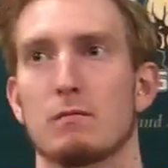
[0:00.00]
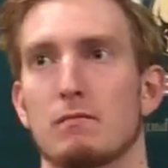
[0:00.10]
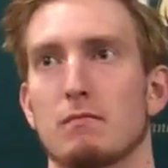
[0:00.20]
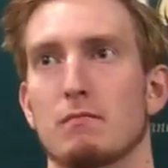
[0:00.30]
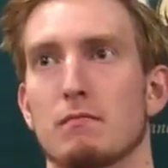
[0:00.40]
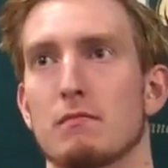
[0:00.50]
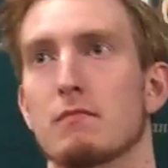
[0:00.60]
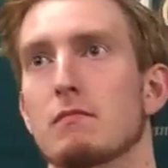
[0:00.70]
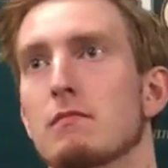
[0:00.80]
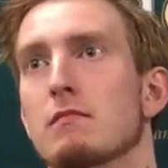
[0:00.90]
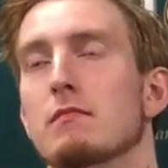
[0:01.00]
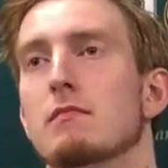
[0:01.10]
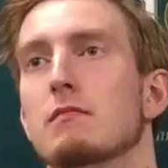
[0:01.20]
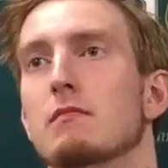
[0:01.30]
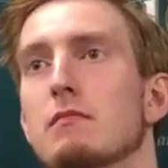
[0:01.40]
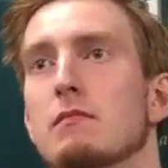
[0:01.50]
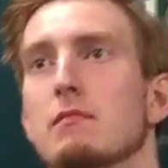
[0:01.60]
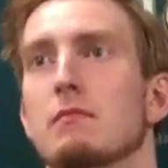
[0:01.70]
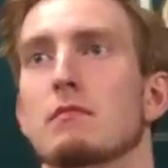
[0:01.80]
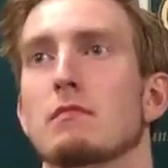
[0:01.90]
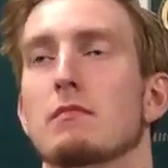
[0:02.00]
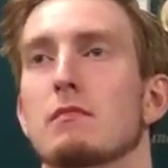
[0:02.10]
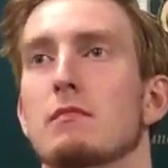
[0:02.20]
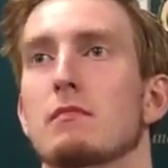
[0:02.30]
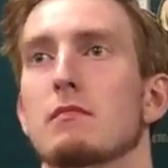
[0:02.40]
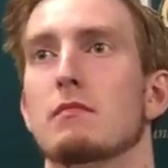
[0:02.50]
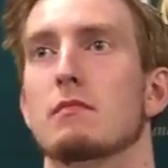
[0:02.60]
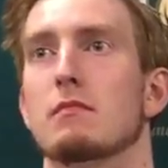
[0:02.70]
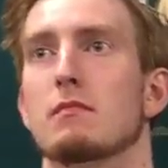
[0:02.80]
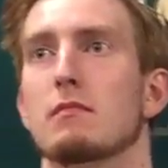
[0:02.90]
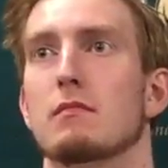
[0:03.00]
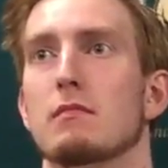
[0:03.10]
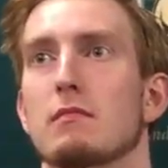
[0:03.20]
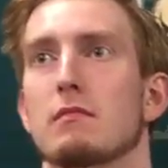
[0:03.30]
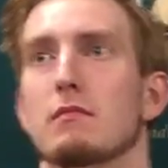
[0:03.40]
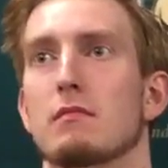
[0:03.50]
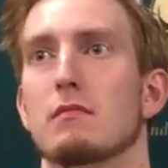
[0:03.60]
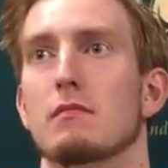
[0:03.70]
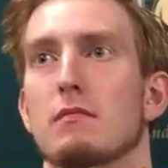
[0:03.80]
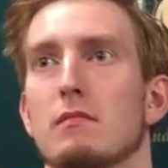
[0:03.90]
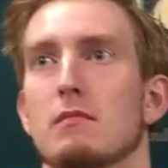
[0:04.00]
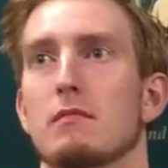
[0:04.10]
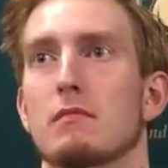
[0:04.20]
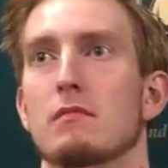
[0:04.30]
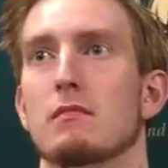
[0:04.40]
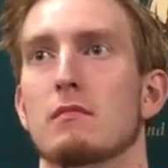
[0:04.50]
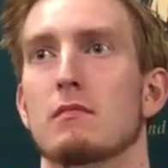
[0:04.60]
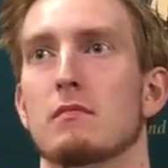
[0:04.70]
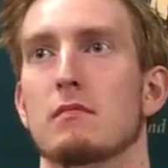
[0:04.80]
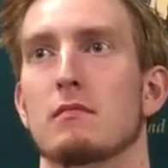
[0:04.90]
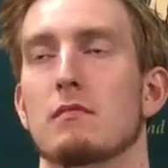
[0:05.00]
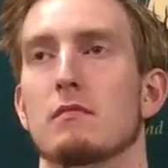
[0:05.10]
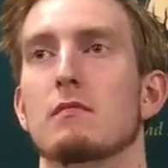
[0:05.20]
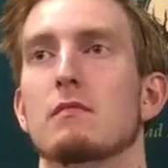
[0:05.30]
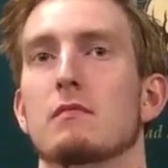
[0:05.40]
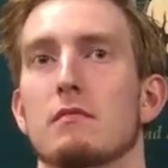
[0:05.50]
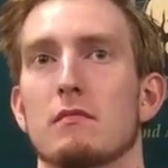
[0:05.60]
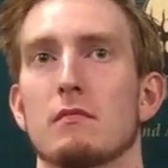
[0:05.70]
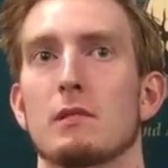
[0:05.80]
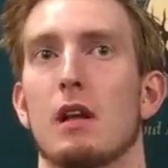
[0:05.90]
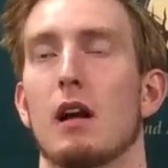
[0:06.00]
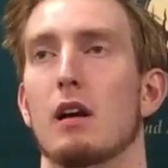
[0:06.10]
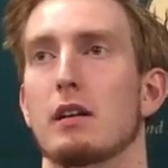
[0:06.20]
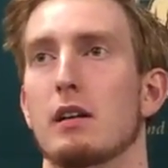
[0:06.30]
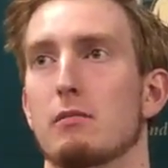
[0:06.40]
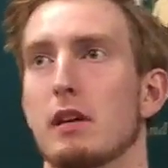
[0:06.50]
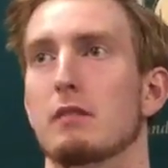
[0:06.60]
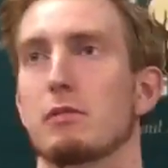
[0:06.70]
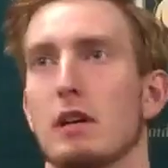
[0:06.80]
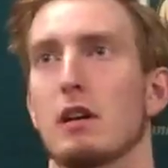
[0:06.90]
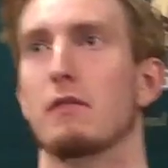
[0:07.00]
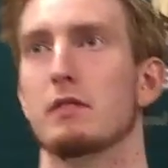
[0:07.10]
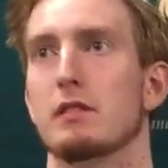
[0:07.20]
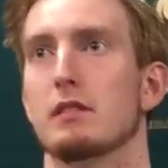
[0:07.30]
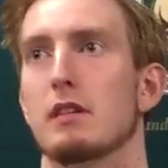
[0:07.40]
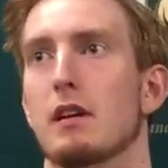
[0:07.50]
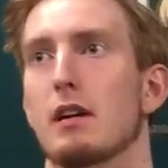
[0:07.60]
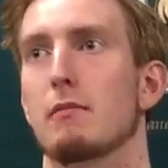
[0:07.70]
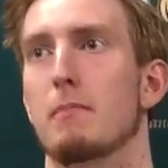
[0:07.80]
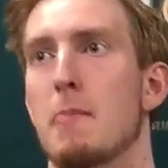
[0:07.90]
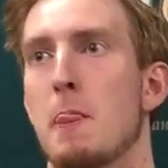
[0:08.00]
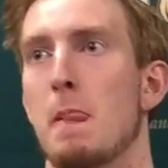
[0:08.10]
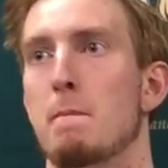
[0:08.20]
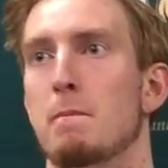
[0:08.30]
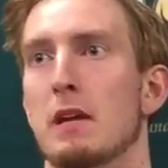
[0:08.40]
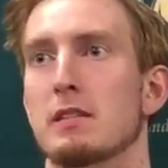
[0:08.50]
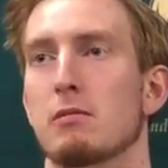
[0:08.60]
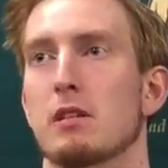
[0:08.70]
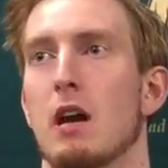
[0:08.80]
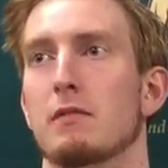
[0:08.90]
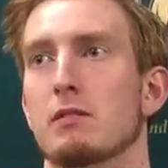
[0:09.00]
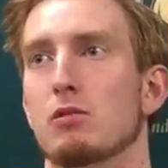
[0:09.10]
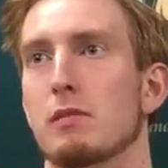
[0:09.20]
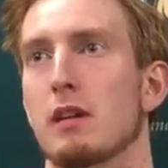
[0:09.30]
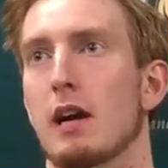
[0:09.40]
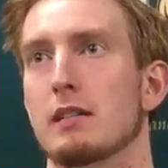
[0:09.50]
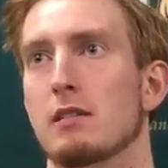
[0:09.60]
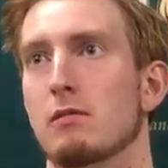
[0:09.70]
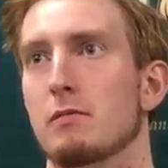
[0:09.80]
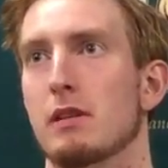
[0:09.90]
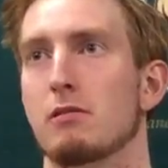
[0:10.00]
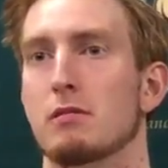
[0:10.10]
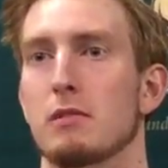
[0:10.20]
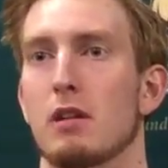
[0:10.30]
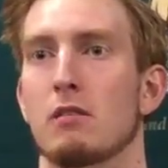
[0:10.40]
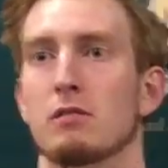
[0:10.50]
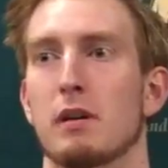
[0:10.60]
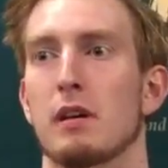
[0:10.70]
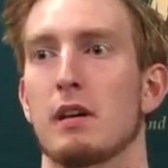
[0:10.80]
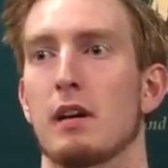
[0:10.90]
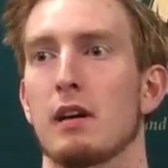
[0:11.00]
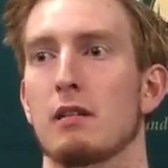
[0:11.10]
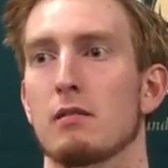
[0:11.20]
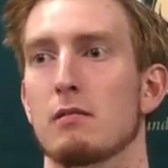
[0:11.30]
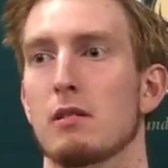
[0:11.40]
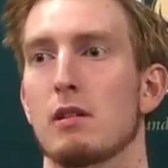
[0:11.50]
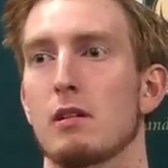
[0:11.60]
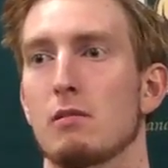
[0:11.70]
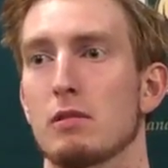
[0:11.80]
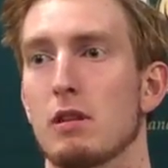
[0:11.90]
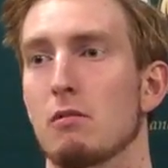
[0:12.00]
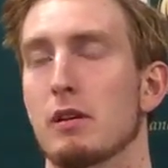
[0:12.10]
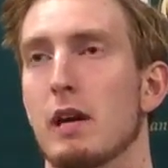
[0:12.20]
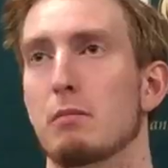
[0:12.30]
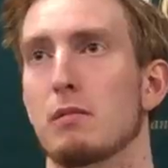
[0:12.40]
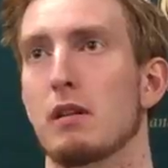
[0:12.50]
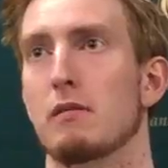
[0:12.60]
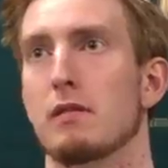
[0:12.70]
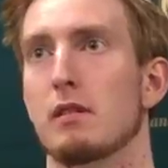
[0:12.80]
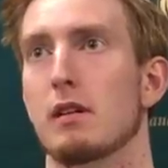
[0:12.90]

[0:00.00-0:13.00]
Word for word: Can we get your thoughts on the UC Davis matchup? Do you guys have a lot of confidence going into that, knowing you already beat them once? Uh, yeah, we got we got confidence. Um, I say we're a confident group of guys. I know we've been through some lows, but uh, we know we're capable of.